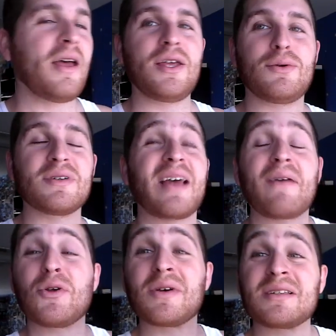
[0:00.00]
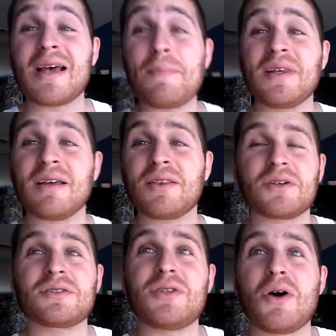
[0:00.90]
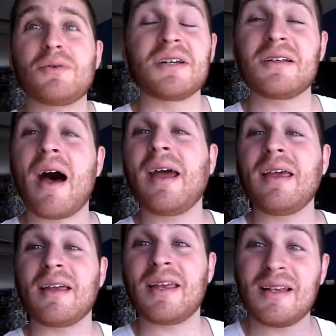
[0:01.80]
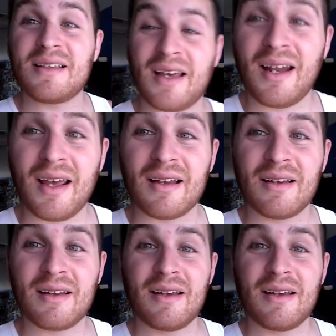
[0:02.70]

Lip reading: You just have to accept it. There's no denying it. He did it,